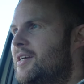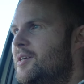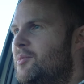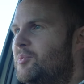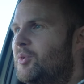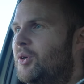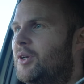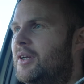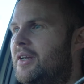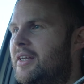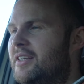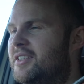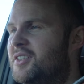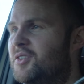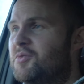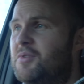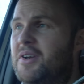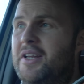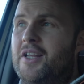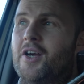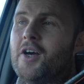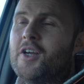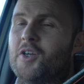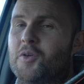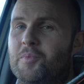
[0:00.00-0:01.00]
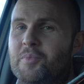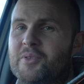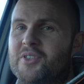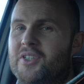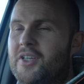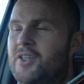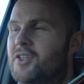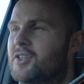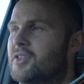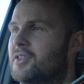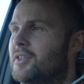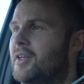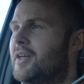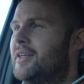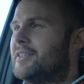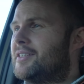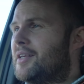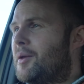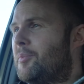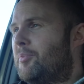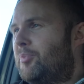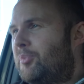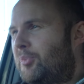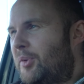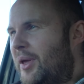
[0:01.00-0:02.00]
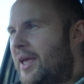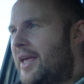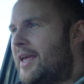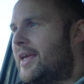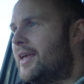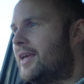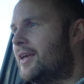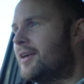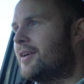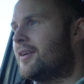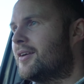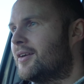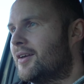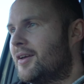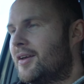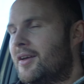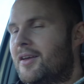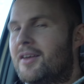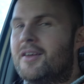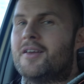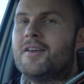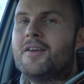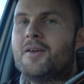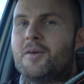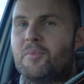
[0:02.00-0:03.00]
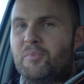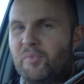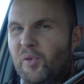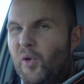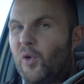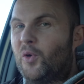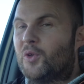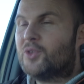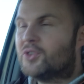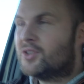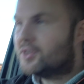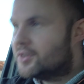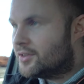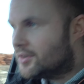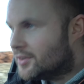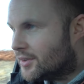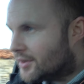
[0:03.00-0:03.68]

But it's a really high up position. It's a big bus.